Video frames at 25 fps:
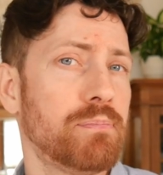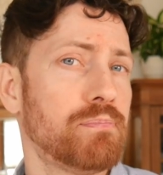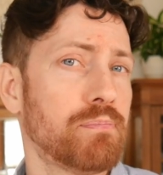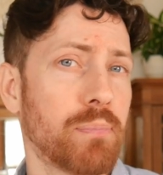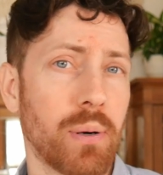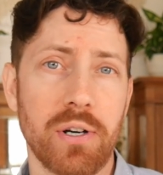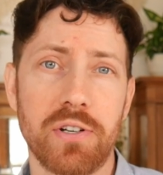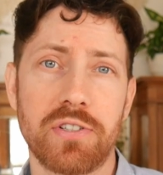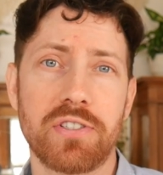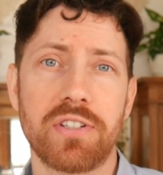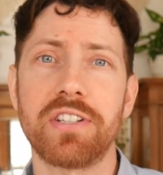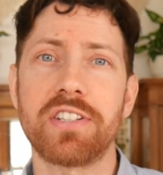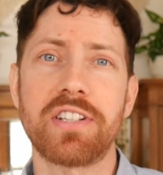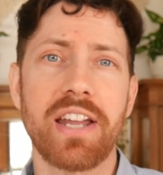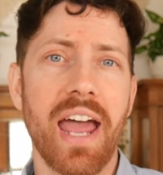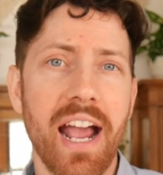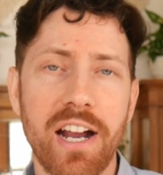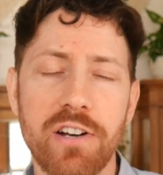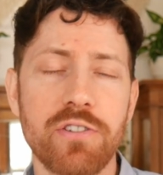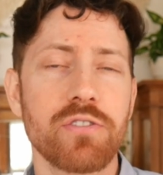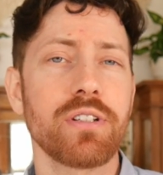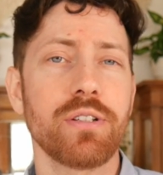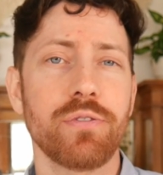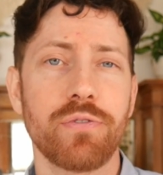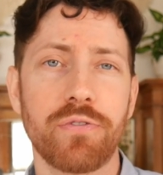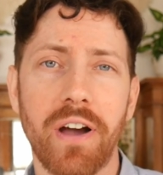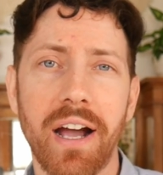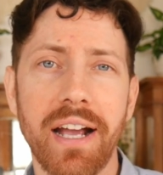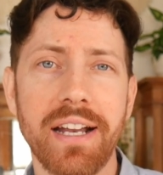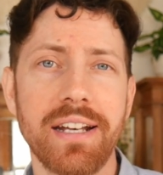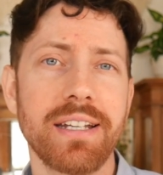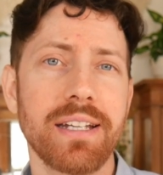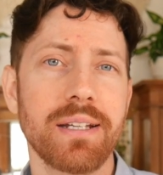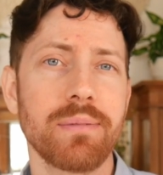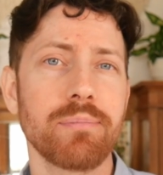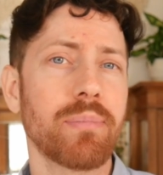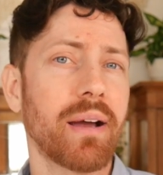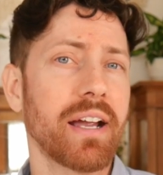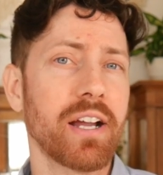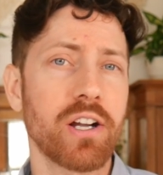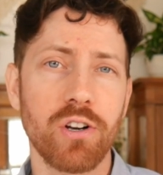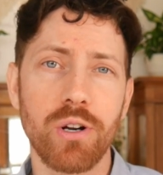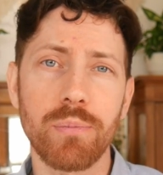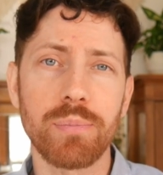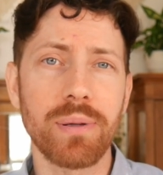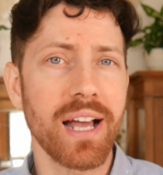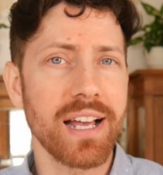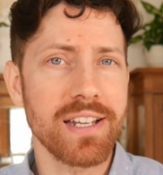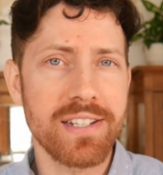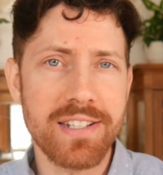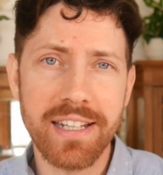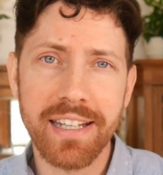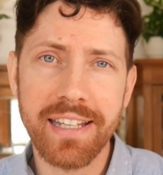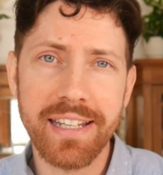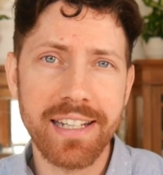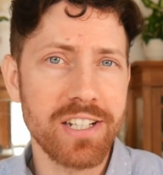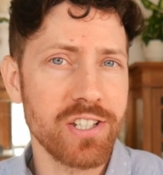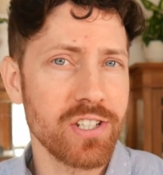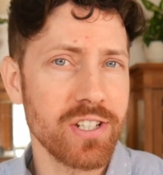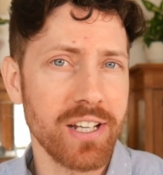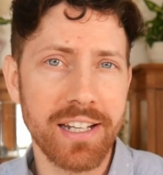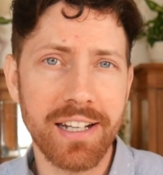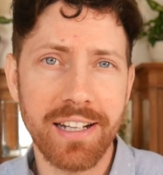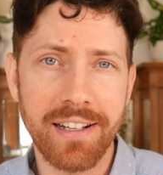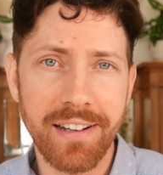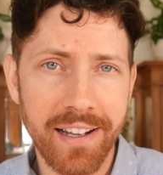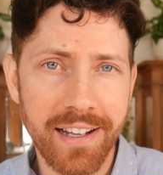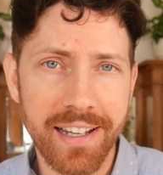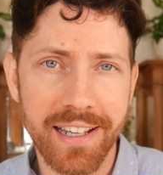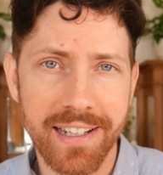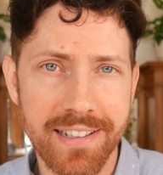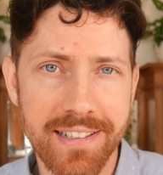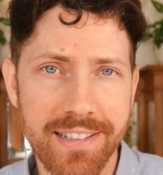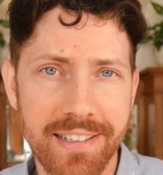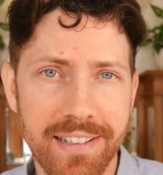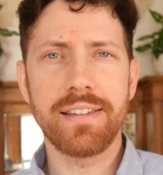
person's actually finding microplastic in chicken nuggets.